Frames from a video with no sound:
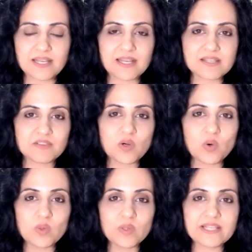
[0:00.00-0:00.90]
and our
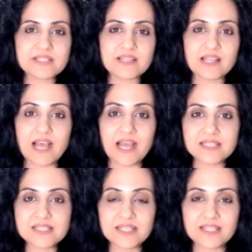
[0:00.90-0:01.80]
wholeness
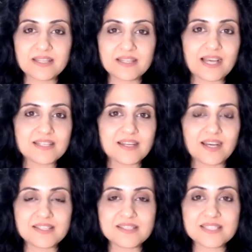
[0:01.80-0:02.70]
lies in that
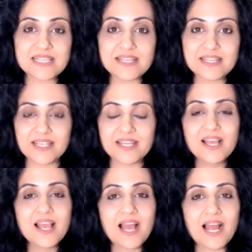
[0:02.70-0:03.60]
understanding
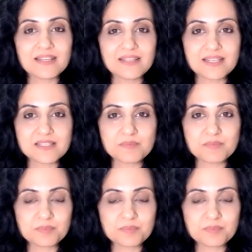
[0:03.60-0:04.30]
and that